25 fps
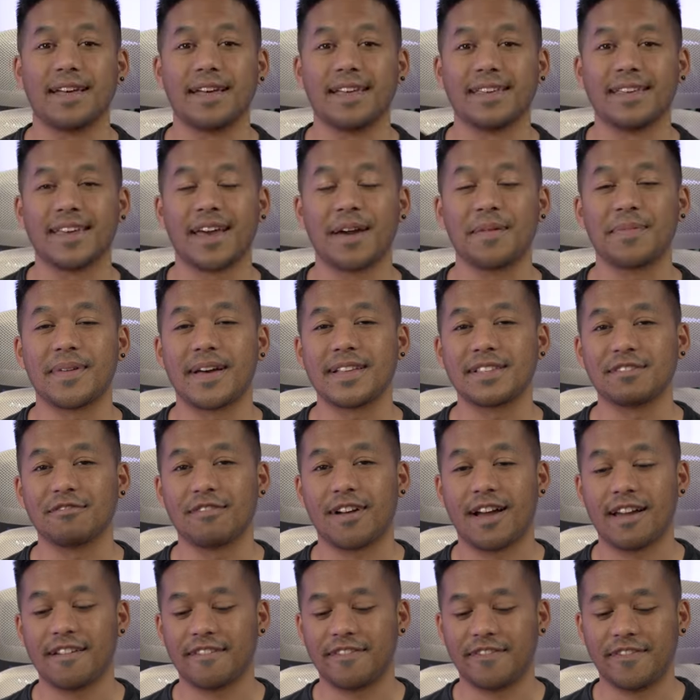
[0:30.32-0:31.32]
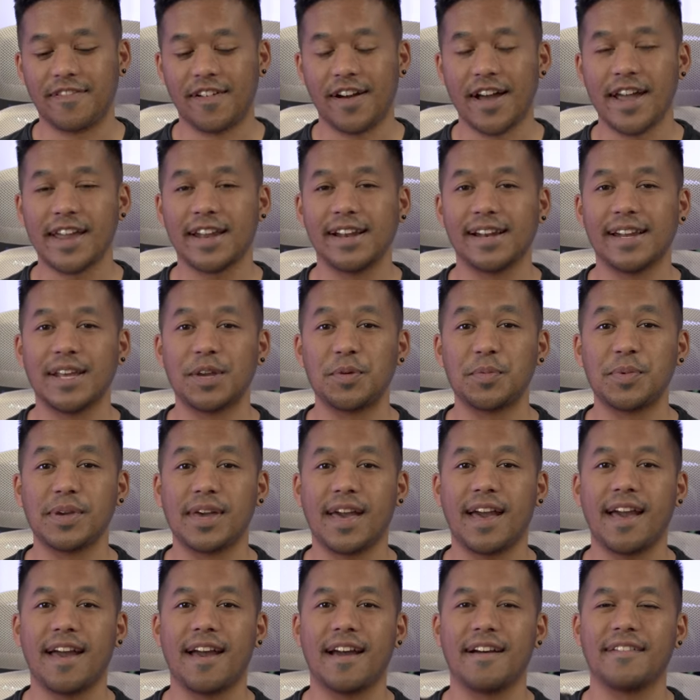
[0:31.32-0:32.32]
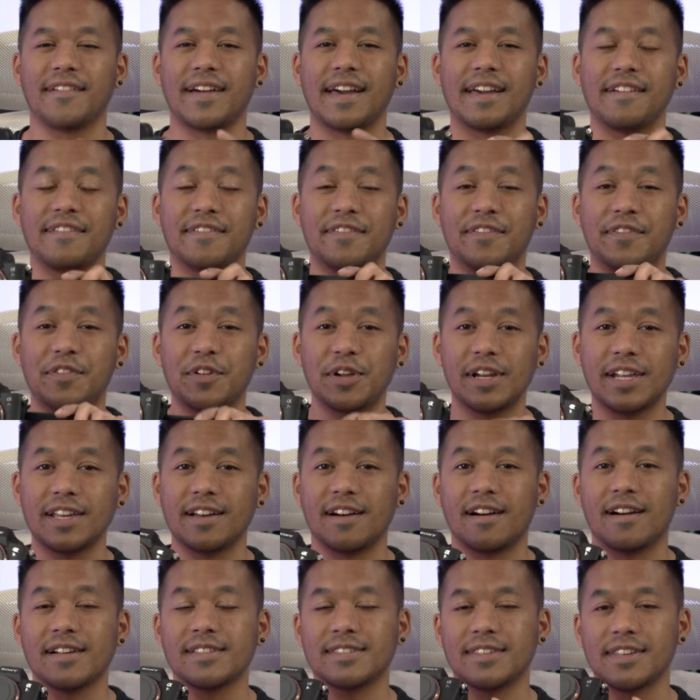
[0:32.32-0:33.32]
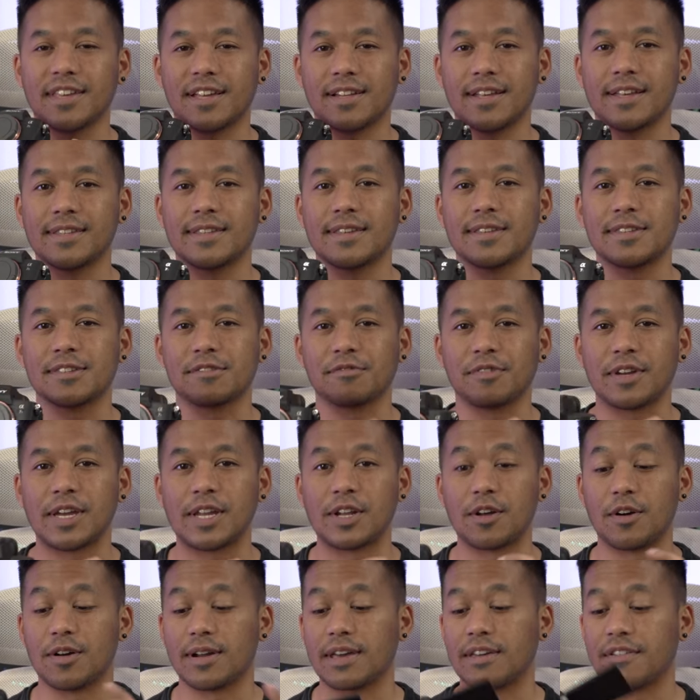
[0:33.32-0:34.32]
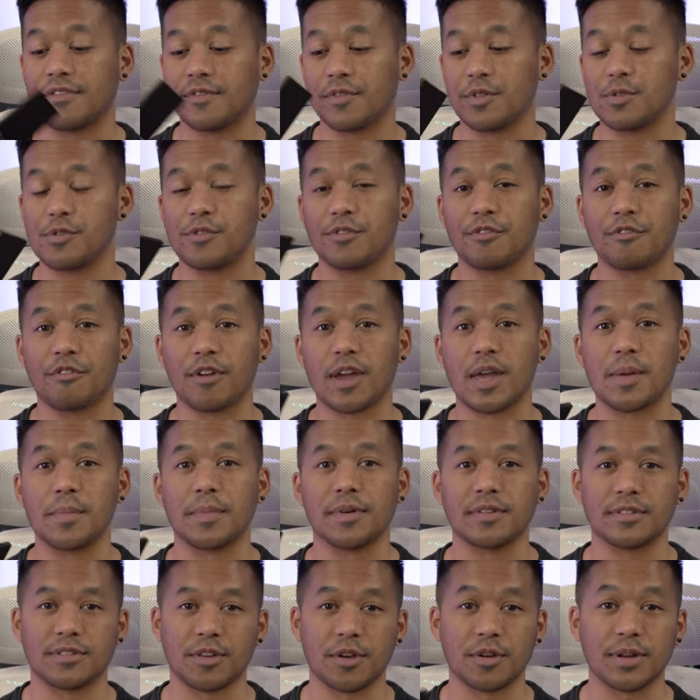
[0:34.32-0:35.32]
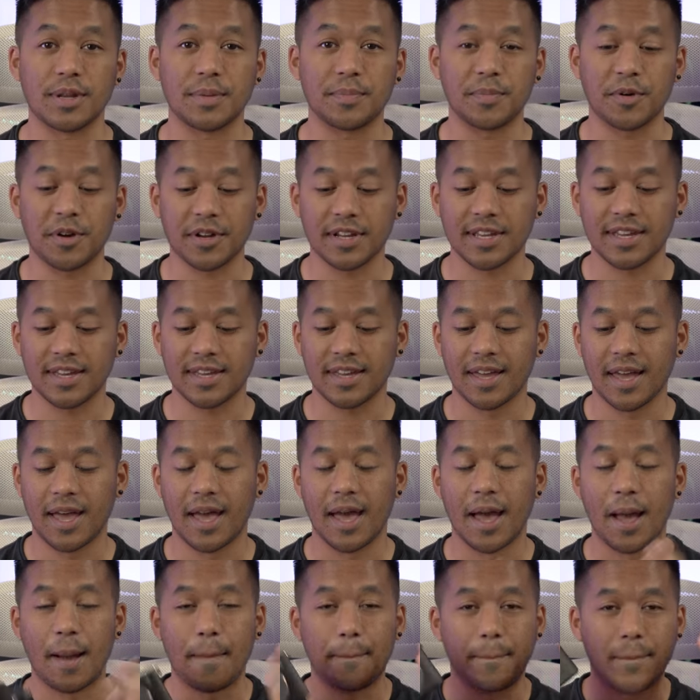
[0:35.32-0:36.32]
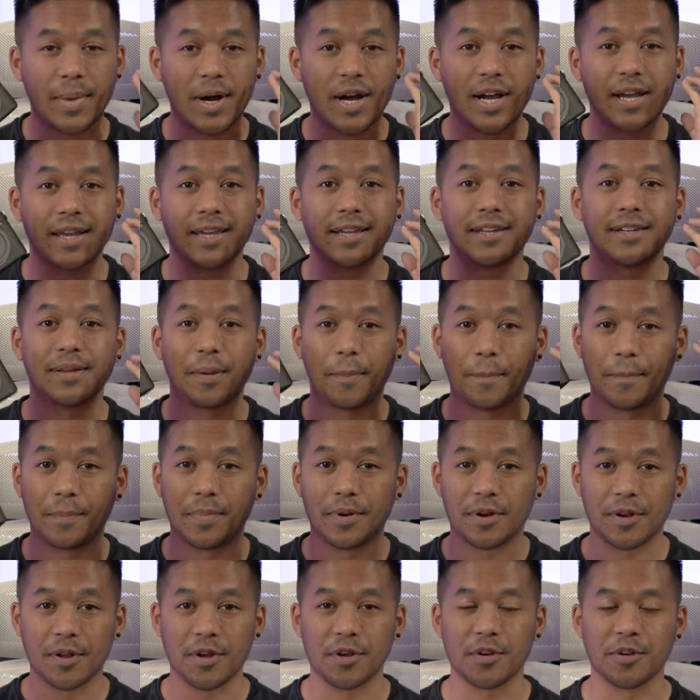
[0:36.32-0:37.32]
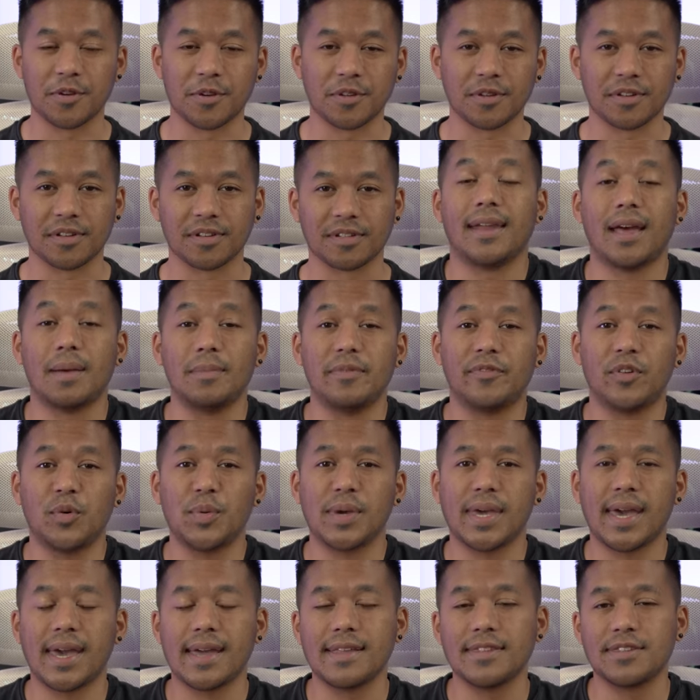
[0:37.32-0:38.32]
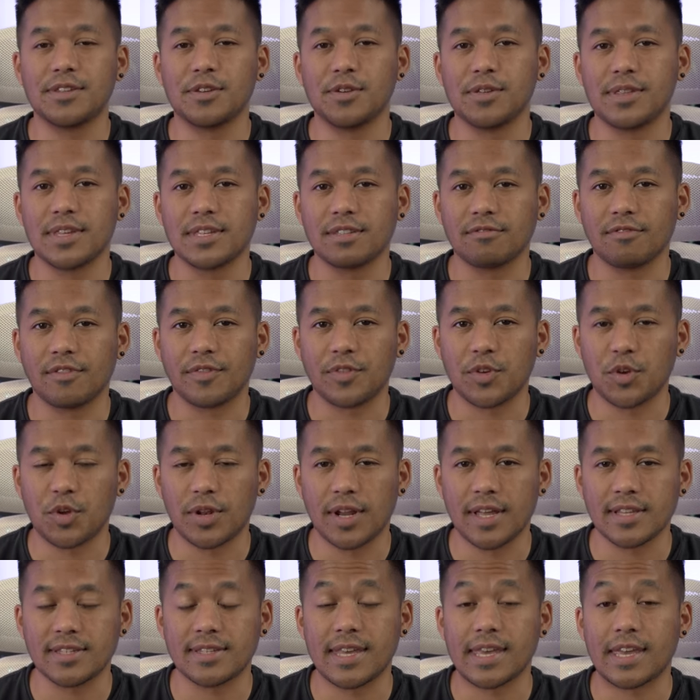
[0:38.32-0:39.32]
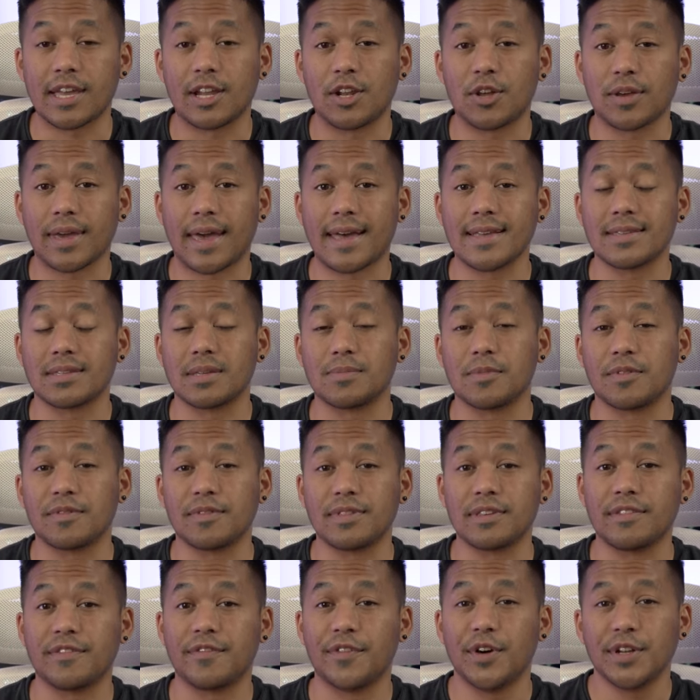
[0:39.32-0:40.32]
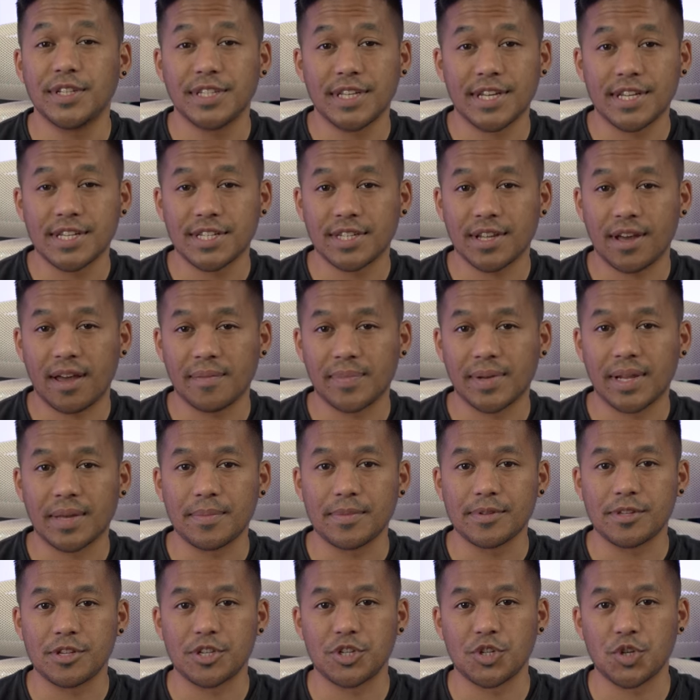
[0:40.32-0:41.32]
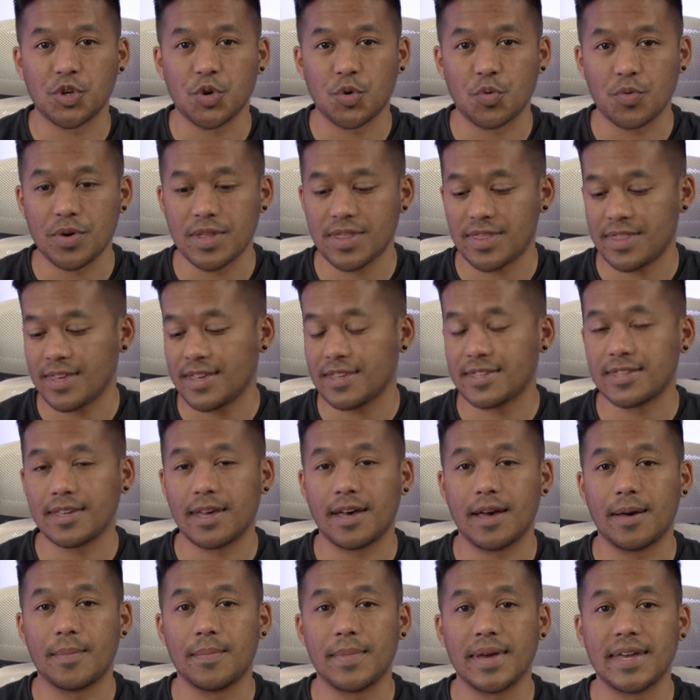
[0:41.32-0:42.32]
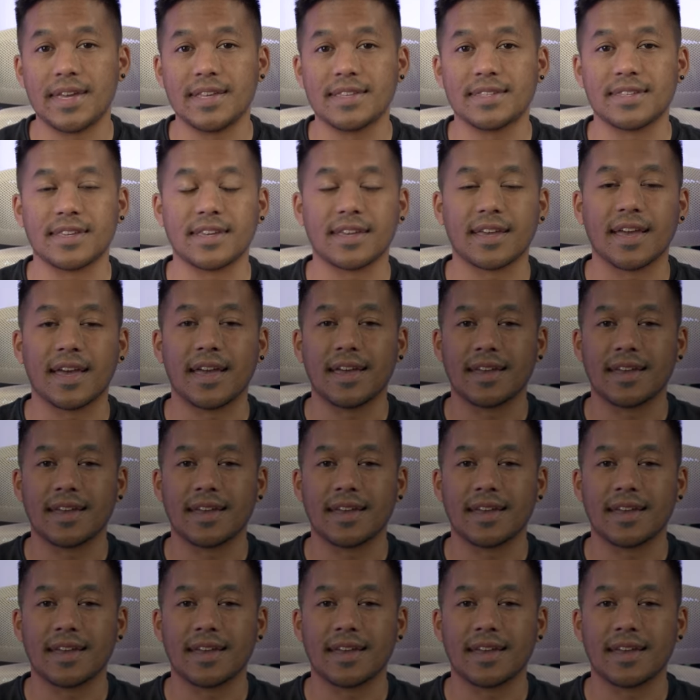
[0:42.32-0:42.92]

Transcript: Yep, that's right, finally we have a fully articulating screen on a full frame Sony body. Mind blown. Now before we get into this review, let's take a look at some of the footage that I've been able to shoot with this amazing